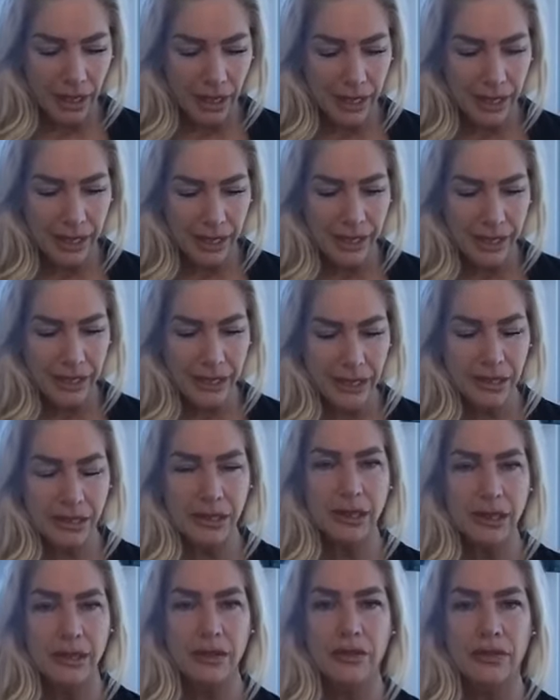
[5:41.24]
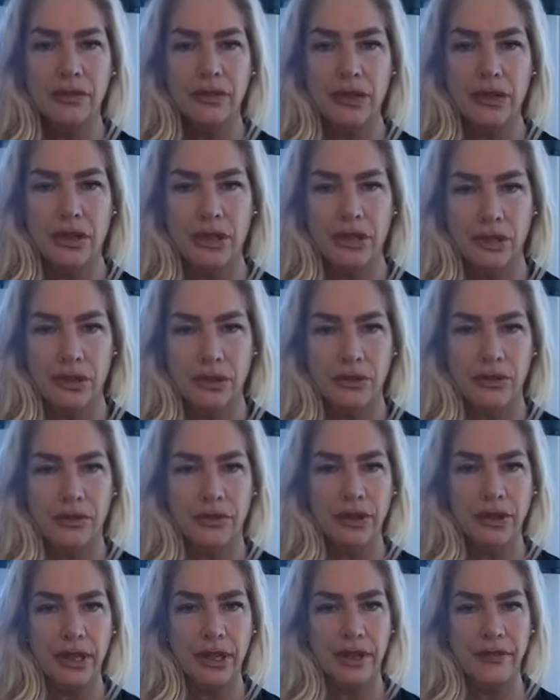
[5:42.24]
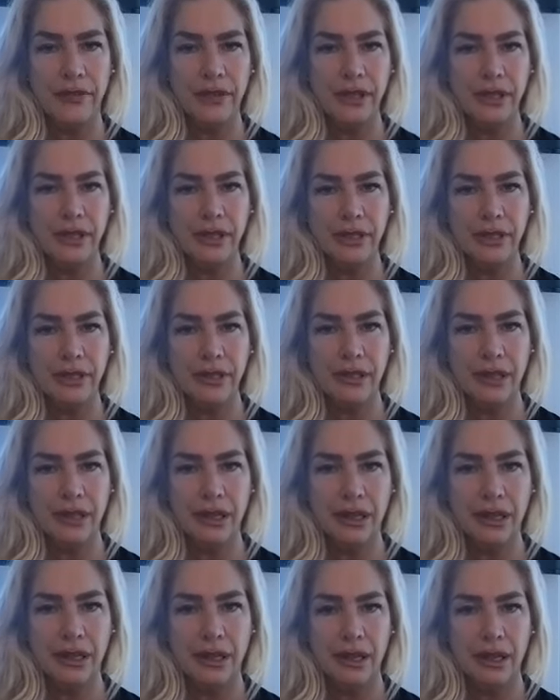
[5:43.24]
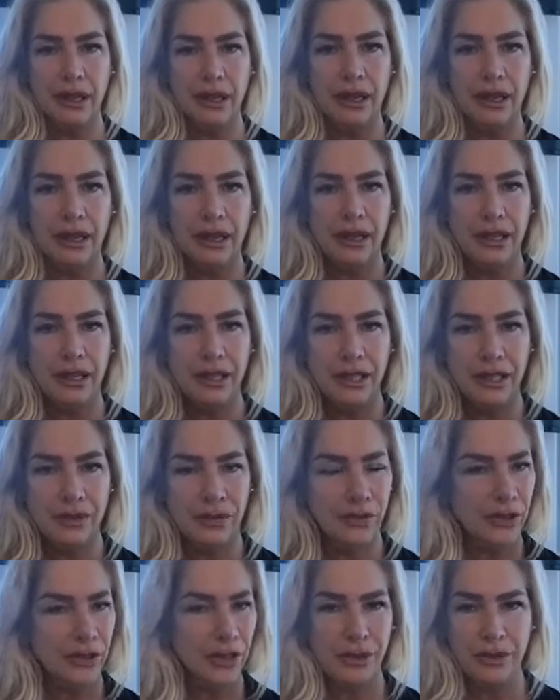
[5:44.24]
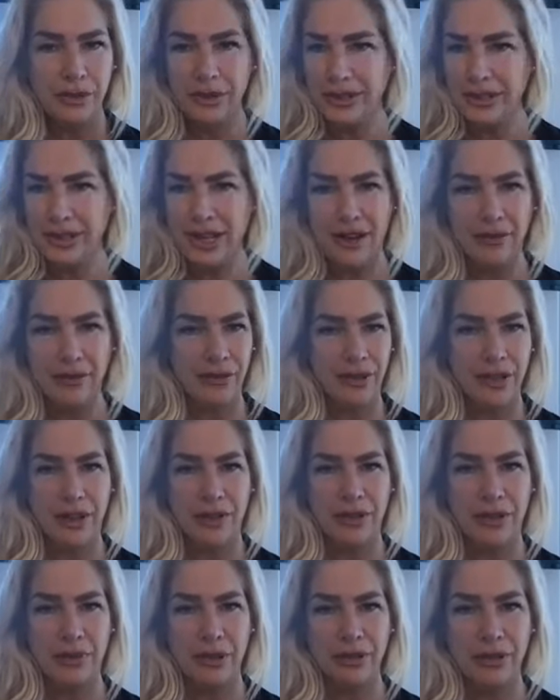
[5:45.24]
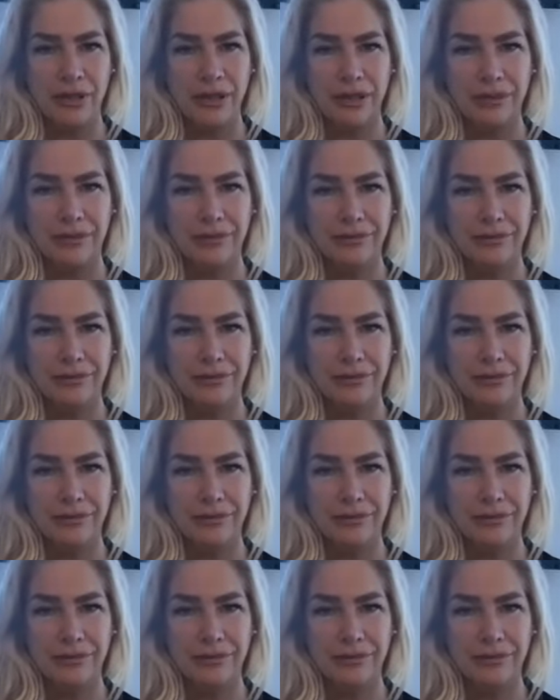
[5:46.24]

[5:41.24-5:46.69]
is for you. Forgiveness is for you, it's not for the other person.